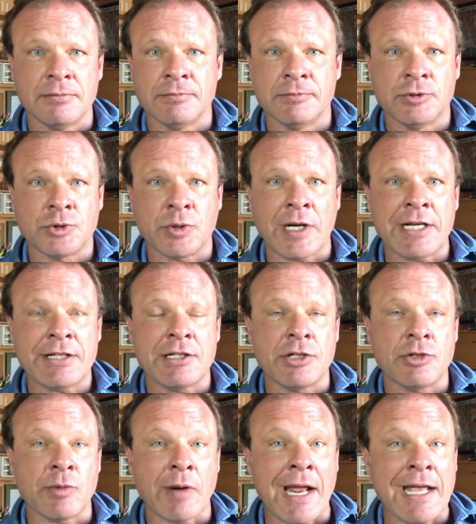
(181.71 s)
tried to
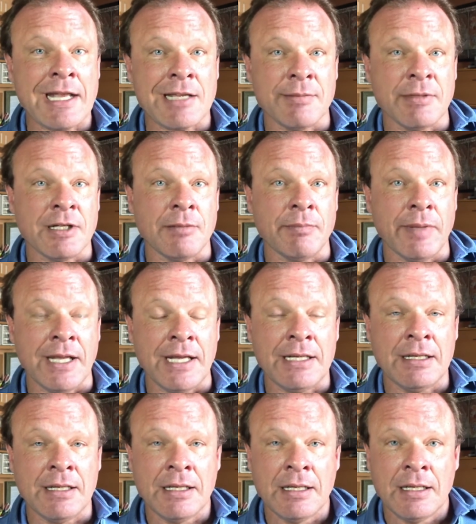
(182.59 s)
drag him into
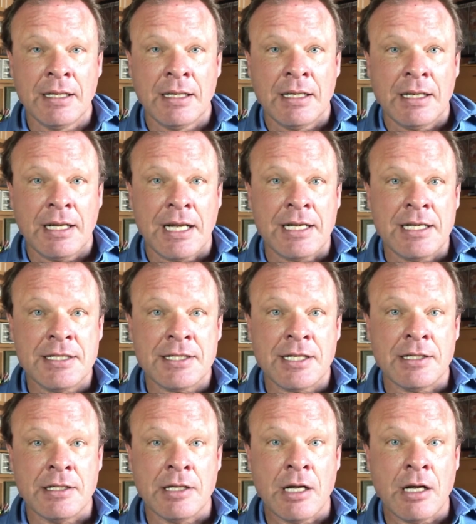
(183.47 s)
bed. And he
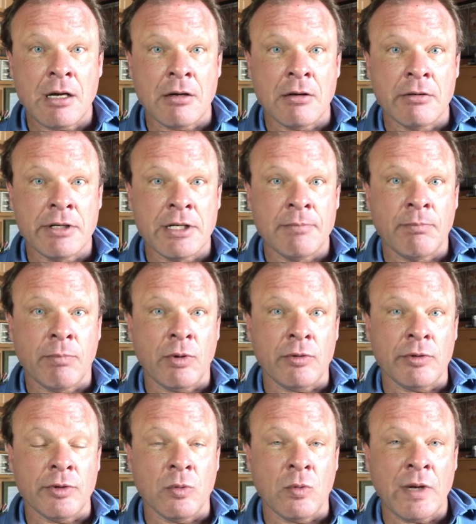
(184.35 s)
said no, and he
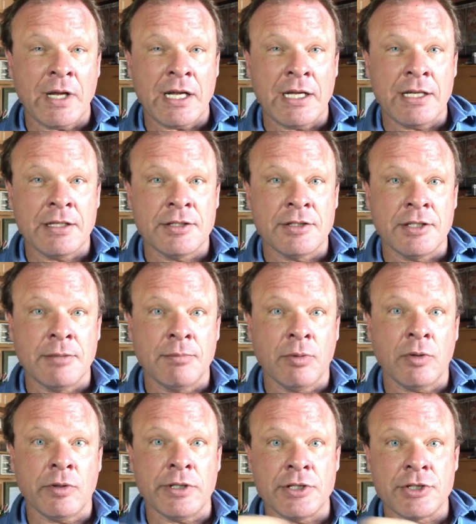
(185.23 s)
pulled away, and she
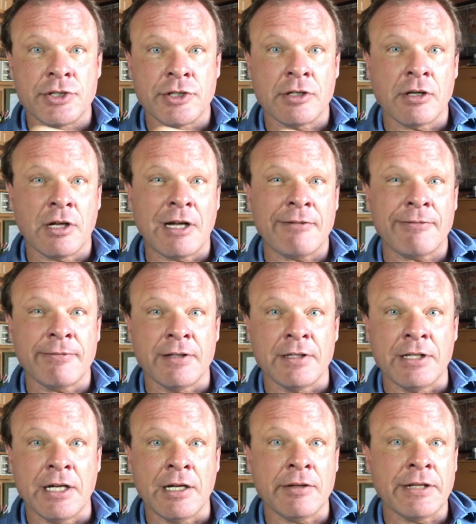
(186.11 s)
pulled his shirt off
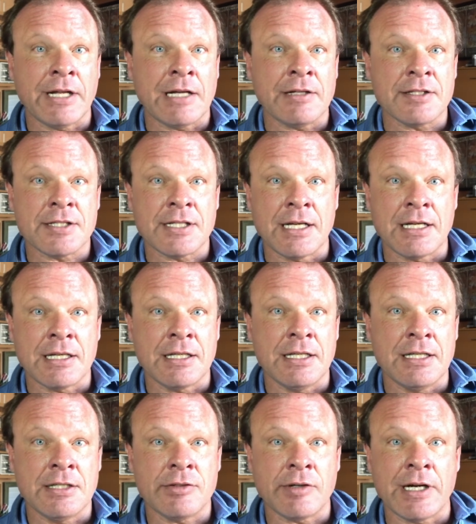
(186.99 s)
and yelled out saying
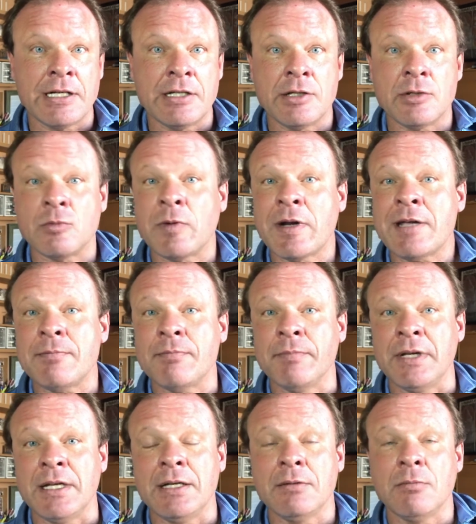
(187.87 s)
he tried to
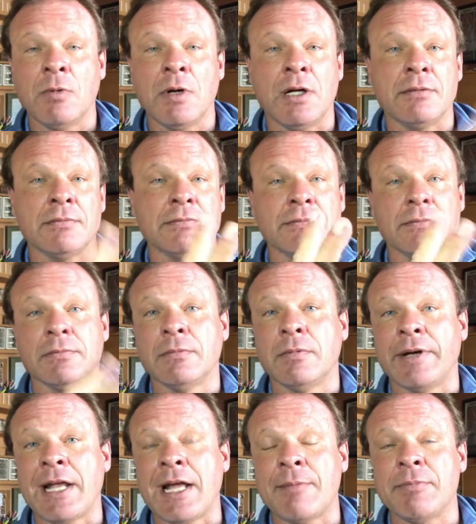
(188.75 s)
rape me. Well,
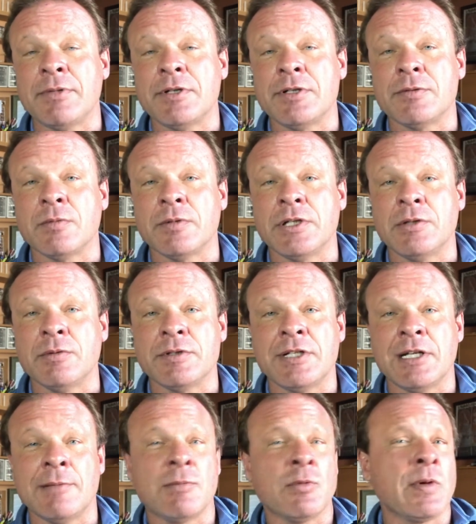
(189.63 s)
what happens when you
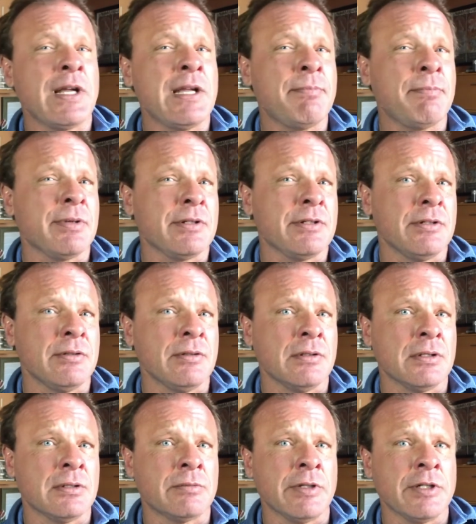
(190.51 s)
attempt rape
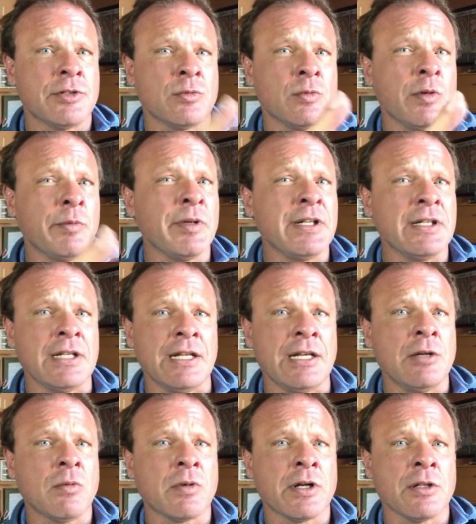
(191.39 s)
to a rich woman
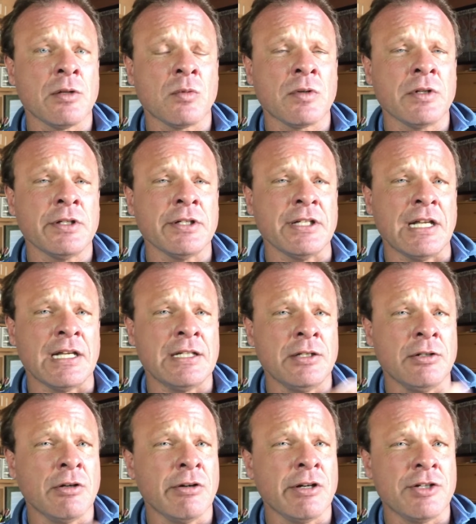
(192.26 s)
anywhere in the world?
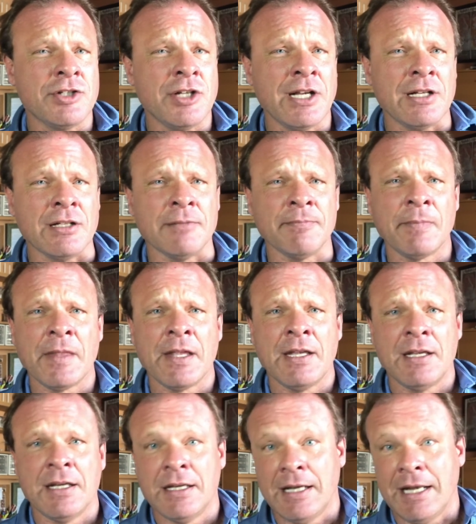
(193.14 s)
You go to jail.
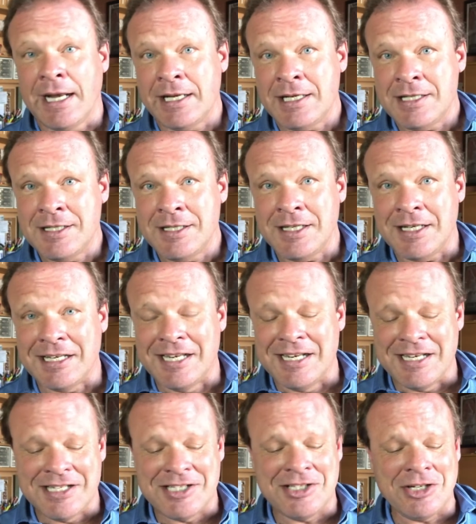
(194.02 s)
And he did.
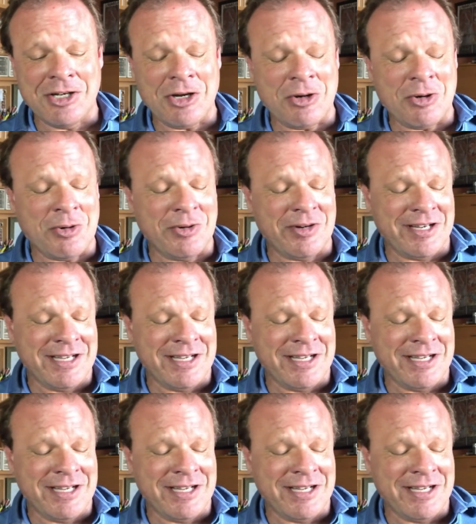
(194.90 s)
So